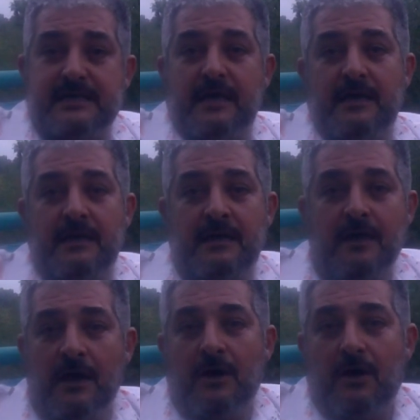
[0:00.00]
a,
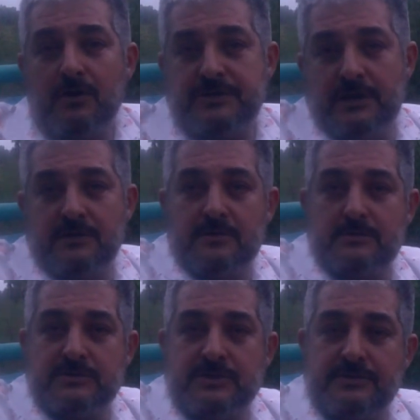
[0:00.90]
okay,
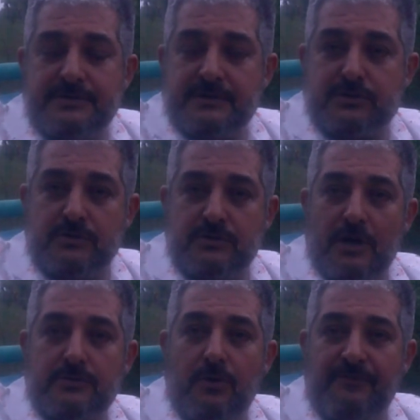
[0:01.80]
children should
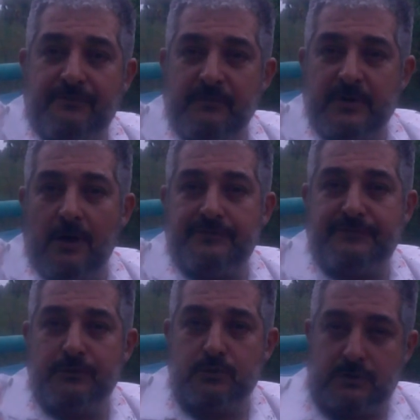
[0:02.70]
not go without
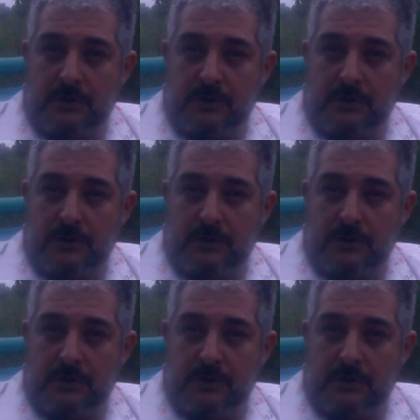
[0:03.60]
food.